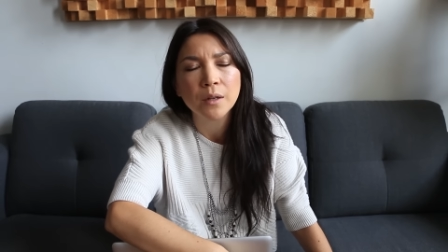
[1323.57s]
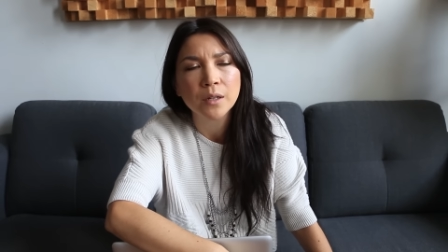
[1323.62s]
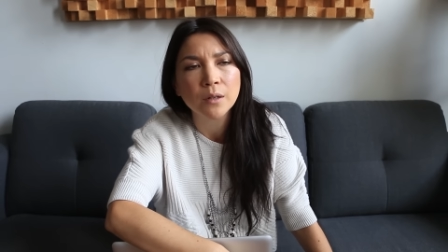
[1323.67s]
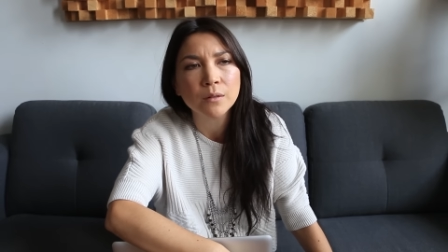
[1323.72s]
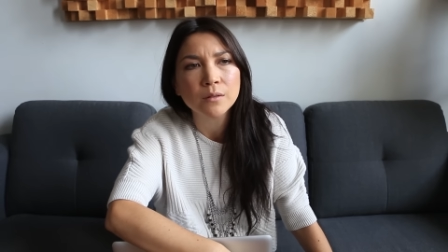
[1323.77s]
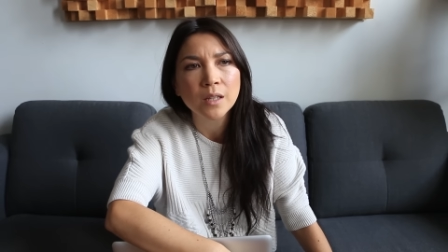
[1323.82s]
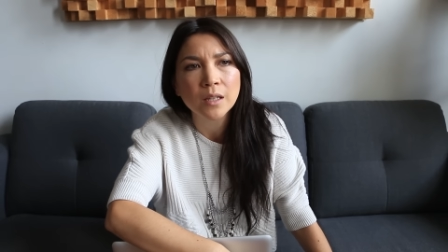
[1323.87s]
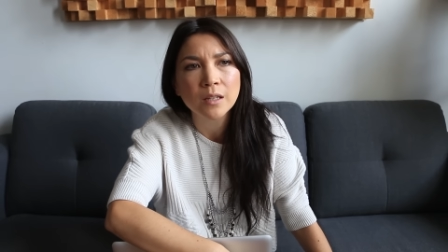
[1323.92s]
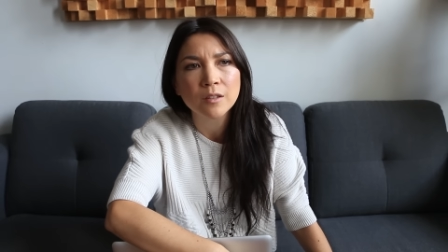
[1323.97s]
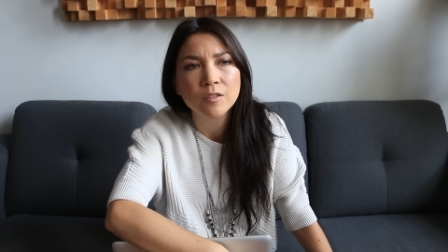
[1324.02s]
I
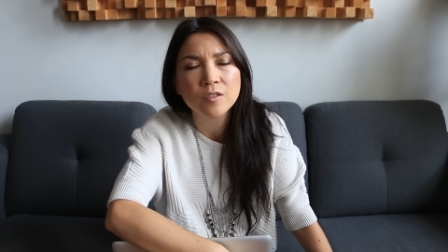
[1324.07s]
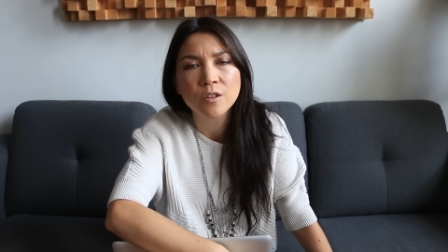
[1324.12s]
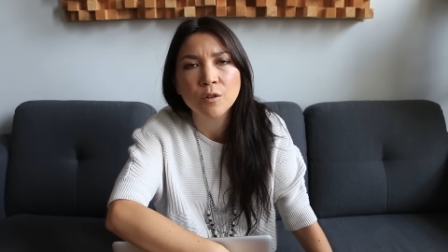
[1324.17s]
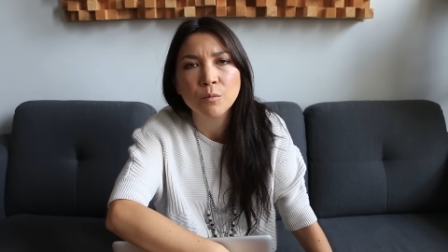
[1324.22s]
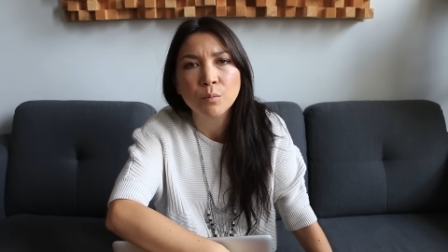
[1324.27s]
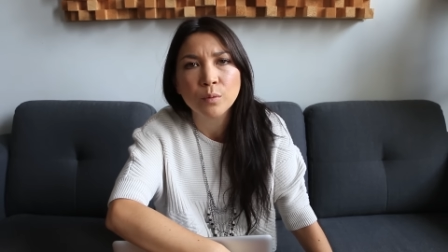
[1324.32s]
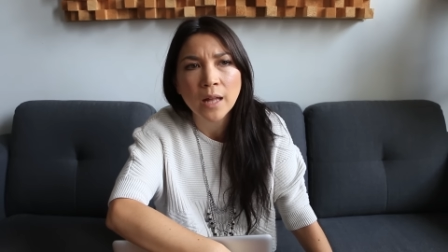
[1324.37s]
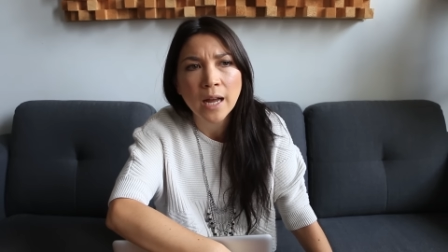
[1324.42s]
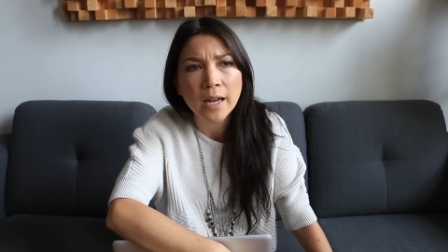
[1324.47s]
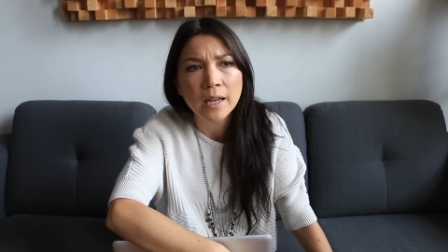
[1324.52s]
don't think it's
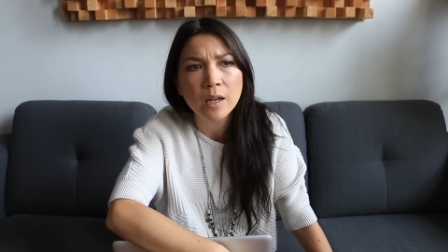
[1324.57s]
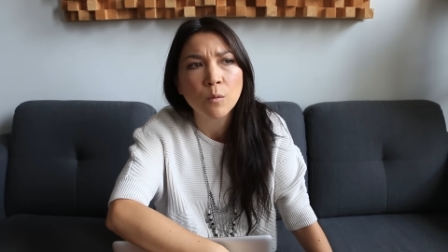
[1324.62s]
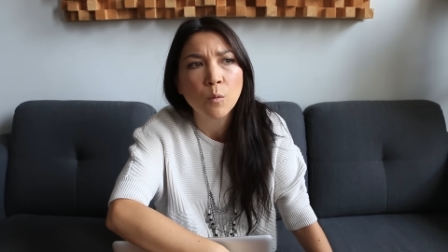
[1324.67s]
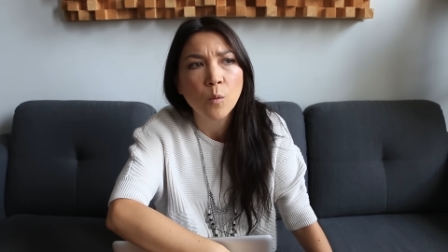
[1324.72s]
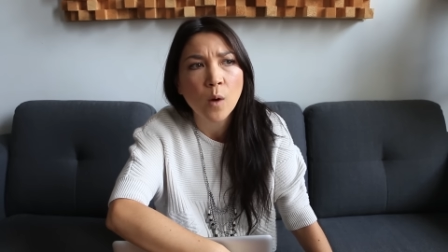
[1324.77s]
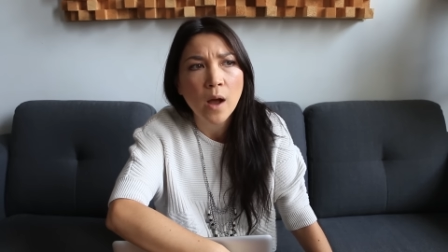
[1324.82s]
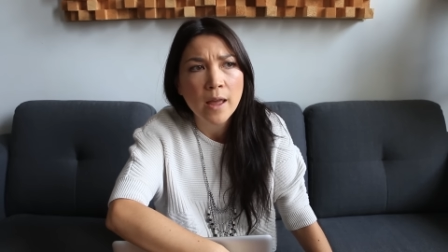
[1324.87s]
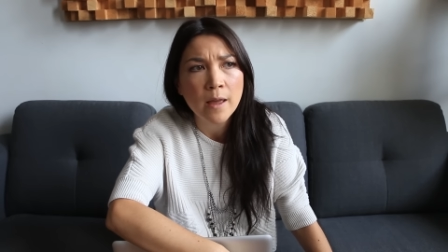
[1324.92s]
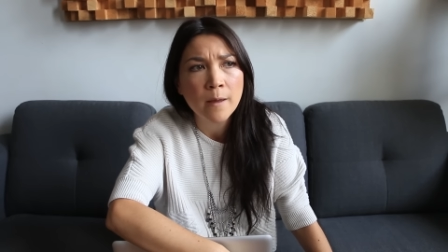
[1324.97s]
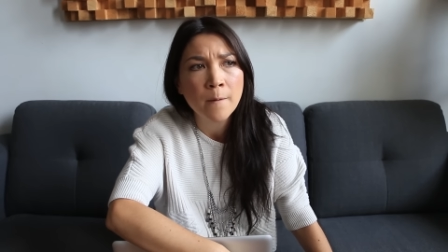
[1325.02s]
so black
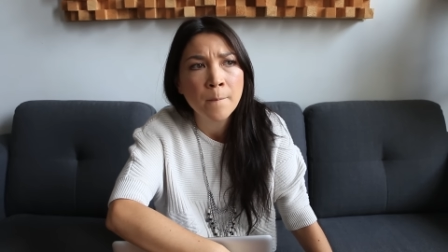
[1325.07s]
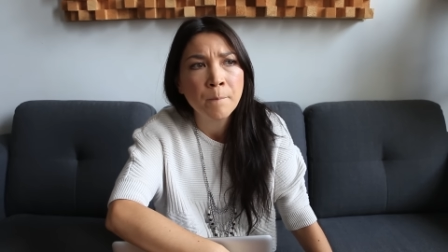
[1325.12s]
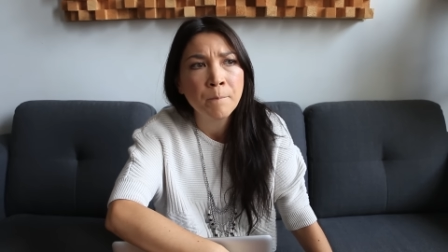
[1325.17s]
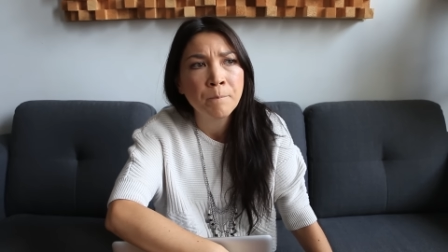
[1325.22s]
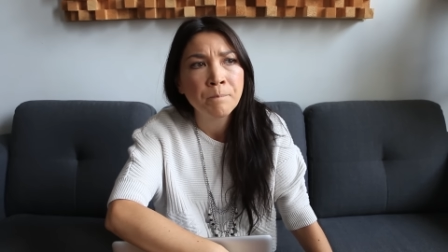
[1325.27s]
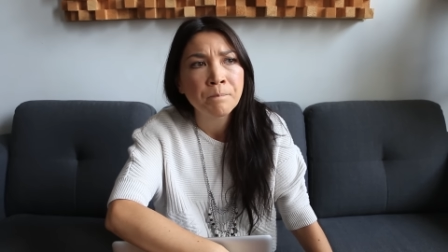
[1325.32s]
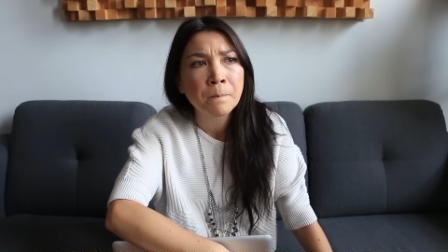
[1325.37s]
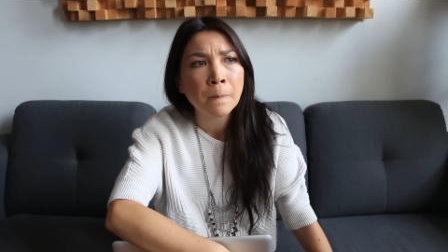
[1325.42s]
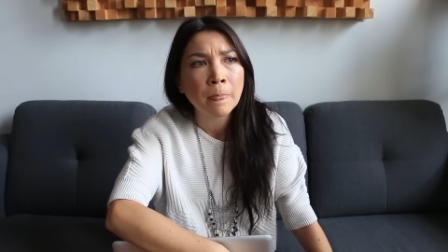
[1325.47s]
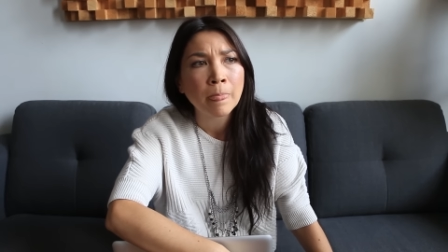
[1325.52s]
and white
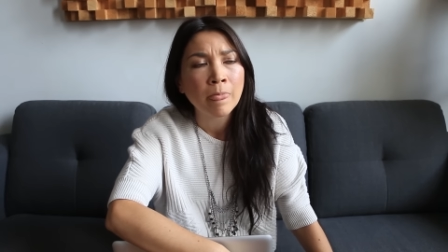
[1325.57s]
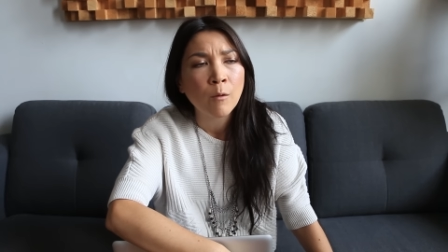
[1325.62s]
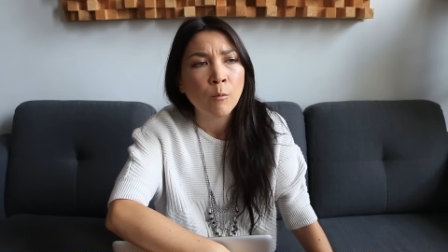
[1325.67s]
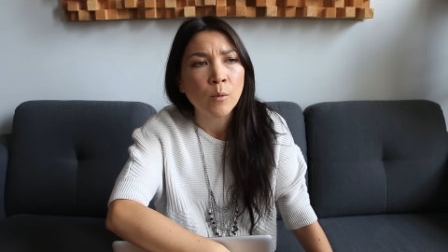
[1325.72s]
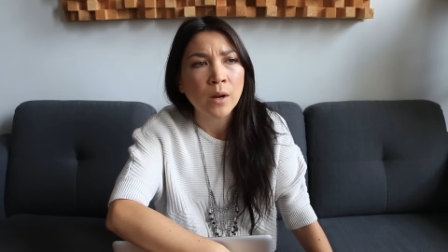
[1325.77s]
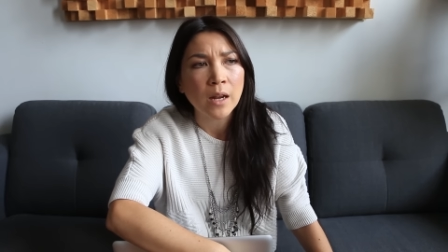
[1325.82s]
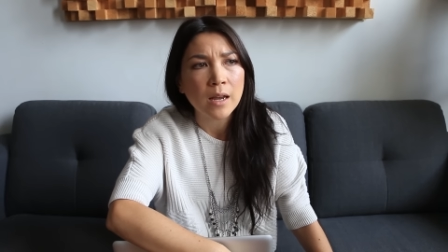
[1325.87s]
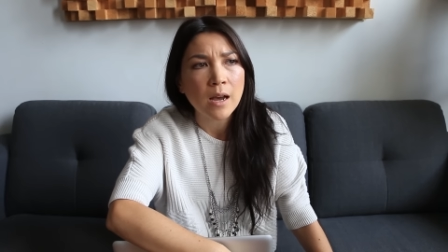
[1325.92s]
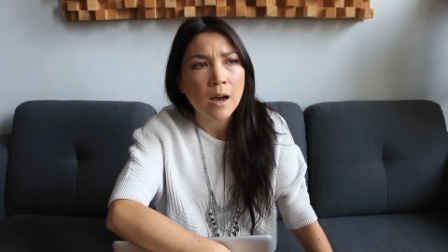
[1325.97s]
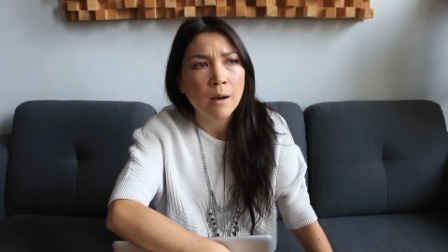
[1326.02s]

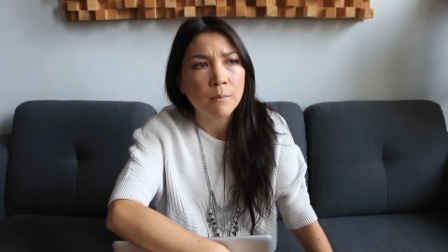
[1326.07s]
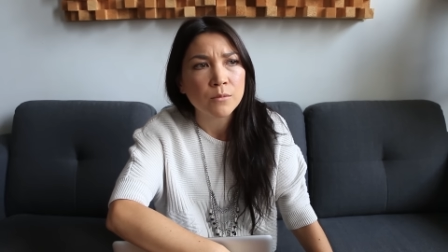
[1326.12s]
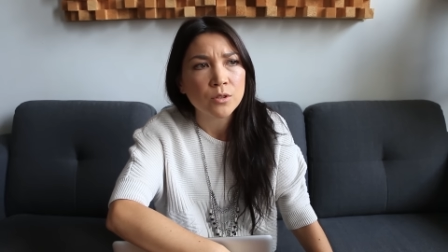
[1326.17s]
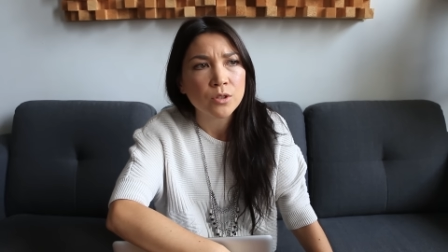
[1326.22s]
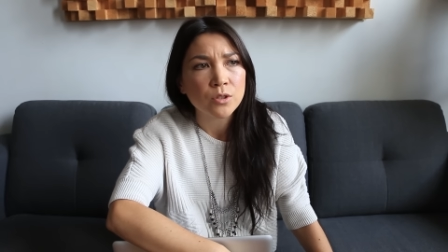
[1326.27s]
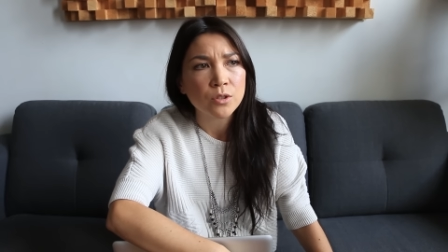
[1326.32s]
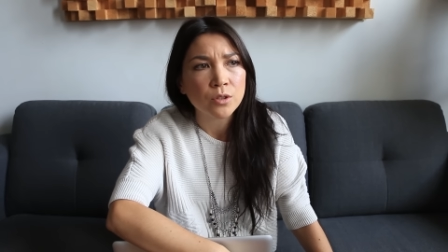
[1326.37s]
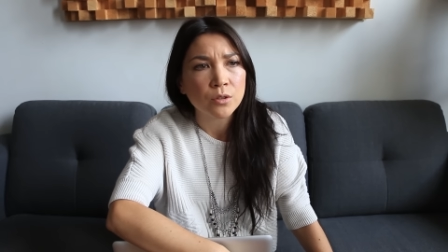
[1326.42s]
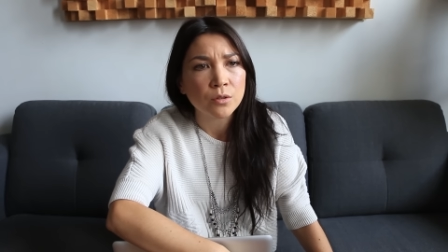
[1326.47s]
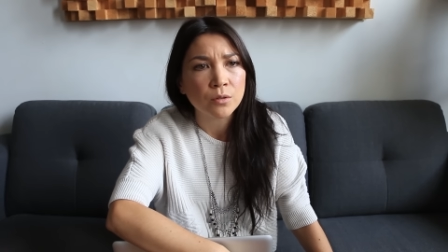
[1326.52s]
when it
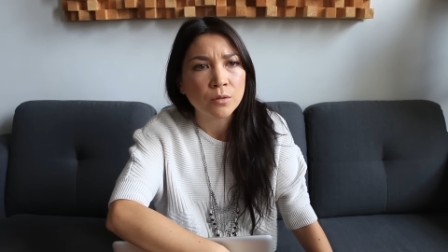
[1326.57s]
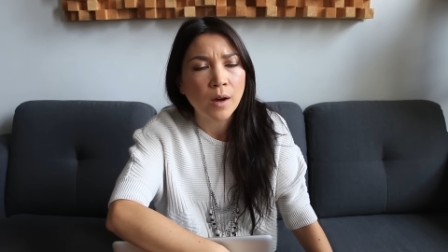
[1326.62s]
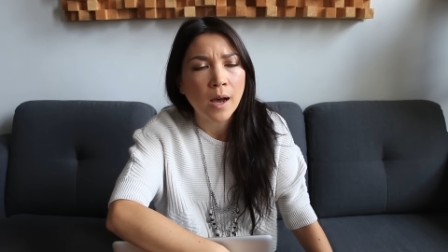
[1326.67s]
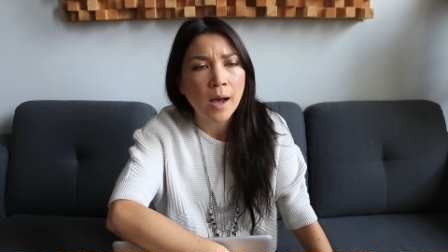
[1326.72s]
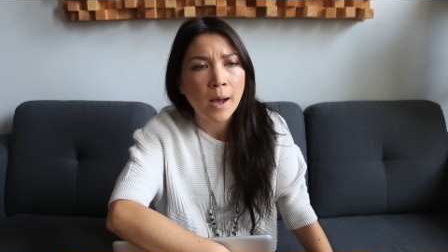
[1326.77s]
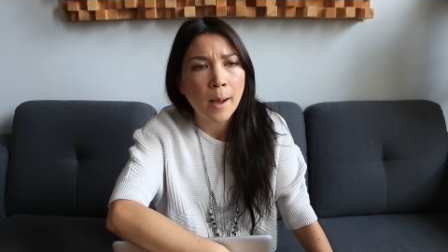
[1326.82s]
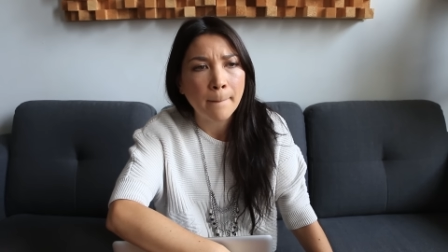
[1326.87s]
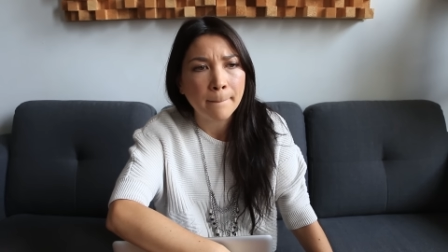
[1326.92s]
comes to